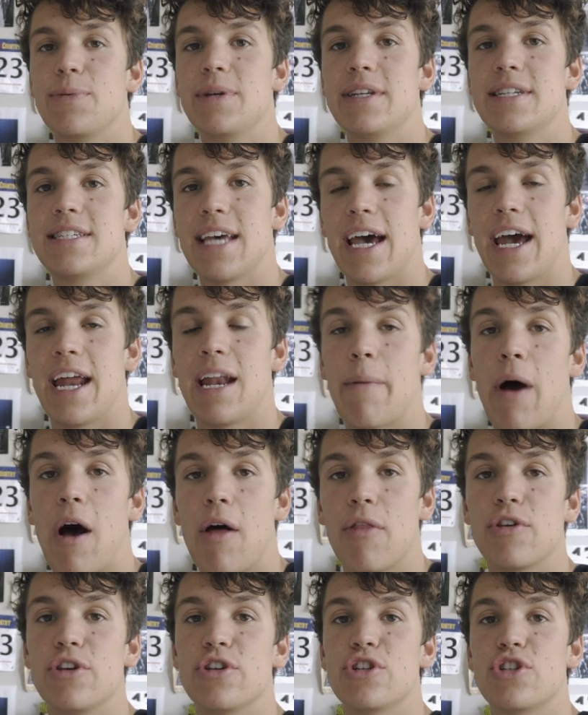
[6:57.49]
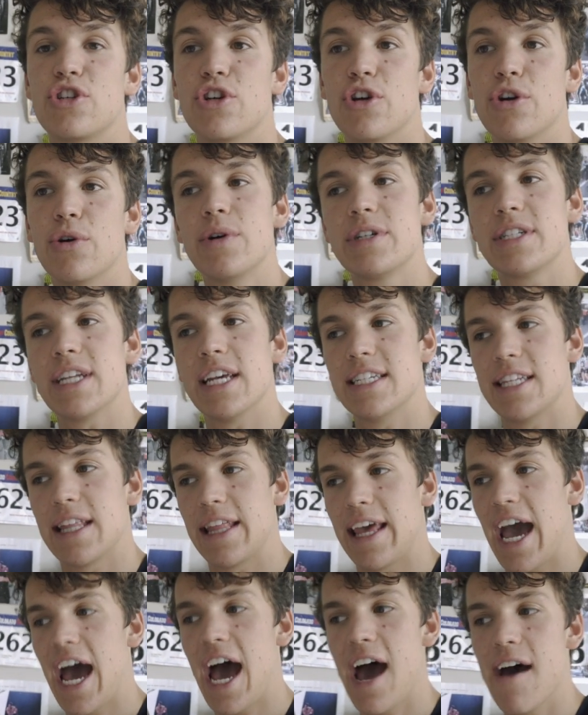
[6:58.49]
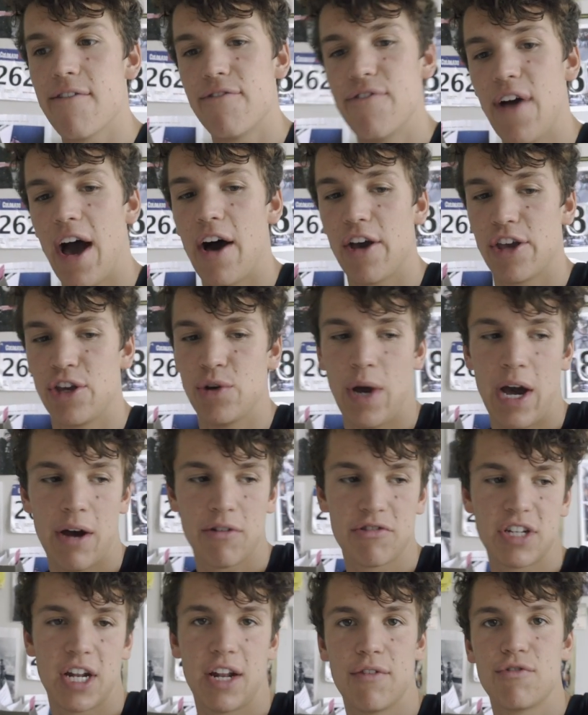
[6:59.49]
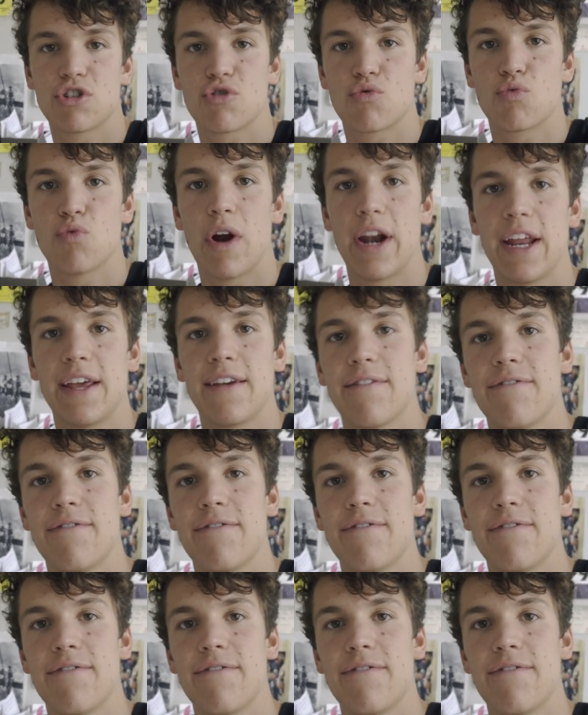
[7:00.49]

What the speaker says: be said about these shoes is that they have value outside of just running